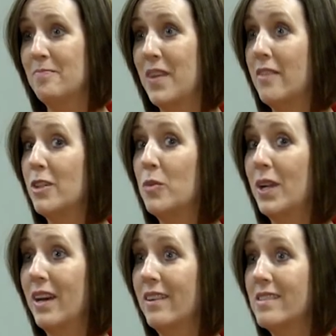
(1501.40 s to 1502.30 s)

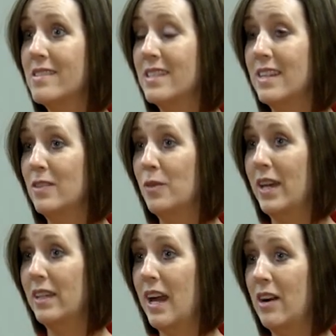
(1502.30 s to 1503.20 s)
everyone else in
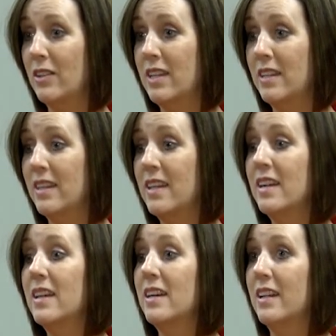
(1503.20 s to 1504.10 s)
Wayne County,
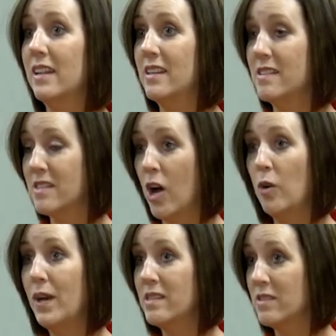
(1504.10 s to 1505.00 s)
is
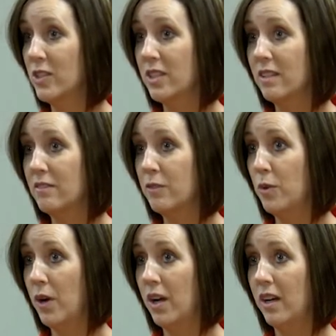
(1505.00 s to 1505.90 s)
always looking
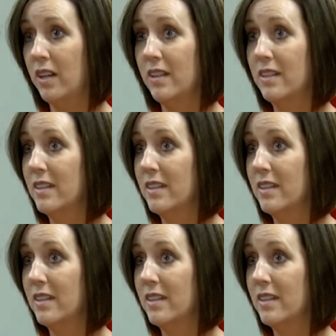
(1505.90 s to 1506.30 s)
for